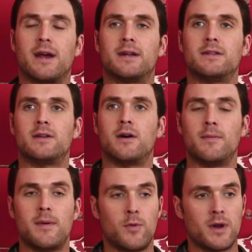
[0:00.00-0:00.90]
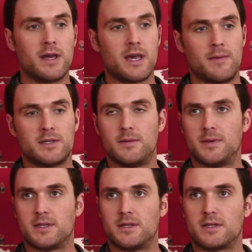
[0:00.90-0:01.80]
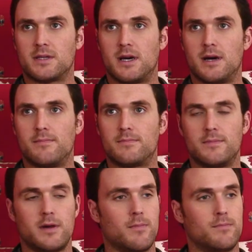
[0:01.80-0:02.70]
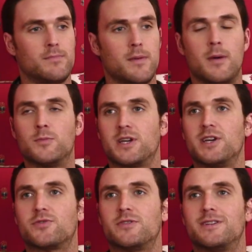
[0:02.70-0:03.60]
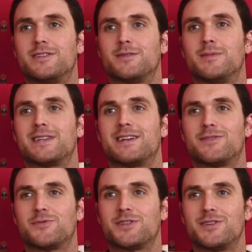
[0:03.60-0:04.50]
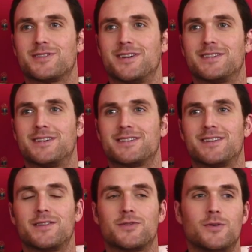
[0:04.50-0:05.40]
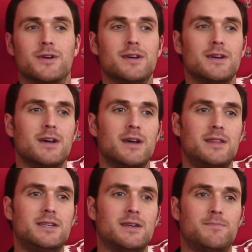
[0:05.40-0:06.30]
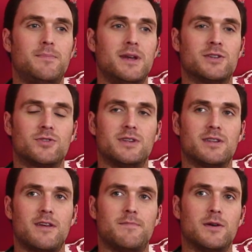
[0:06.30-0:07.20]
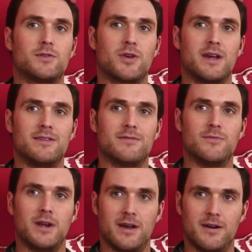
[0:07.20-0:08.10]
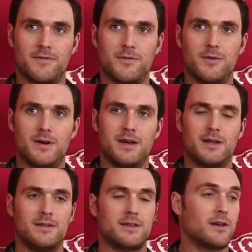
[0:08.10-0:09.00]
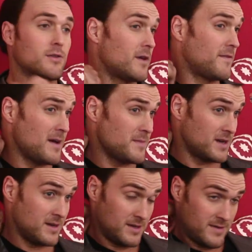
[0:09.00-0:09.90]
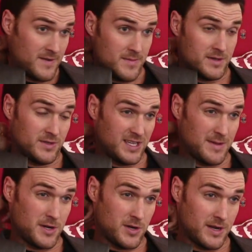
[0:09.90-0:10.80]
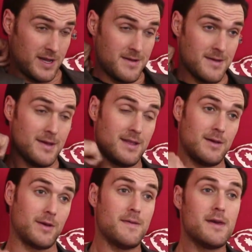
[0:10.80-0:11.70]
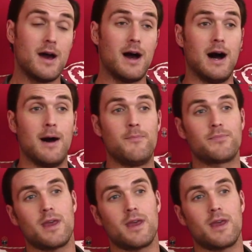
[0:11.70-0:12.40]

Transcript: And, you know, I remember when I came into the business, you know, my mum was a history teacher, and my dad's a research scientist. And I thought, these are industries that they both trained really hard for. And I thought, if I'm gonna just get my collar here, there we go.